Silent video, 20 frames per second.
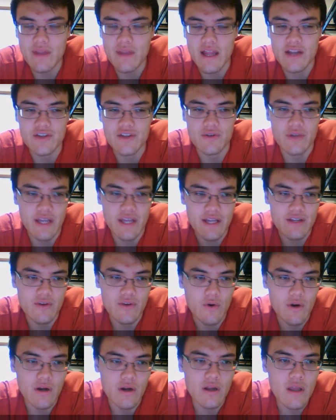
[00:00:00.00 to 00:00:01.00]
and you'll get
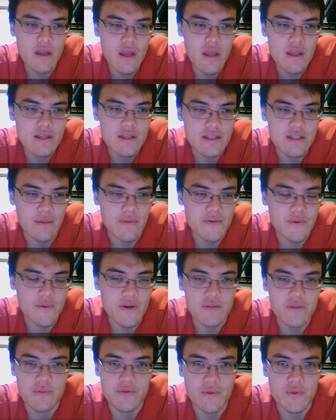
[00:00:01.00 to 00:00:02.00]
your sum of
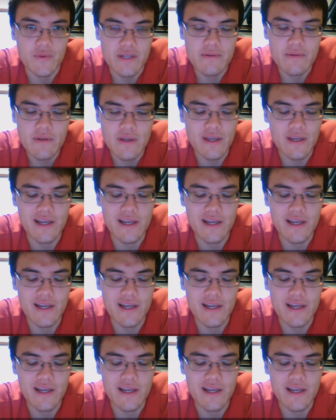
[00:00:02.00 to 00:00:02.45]
squares between.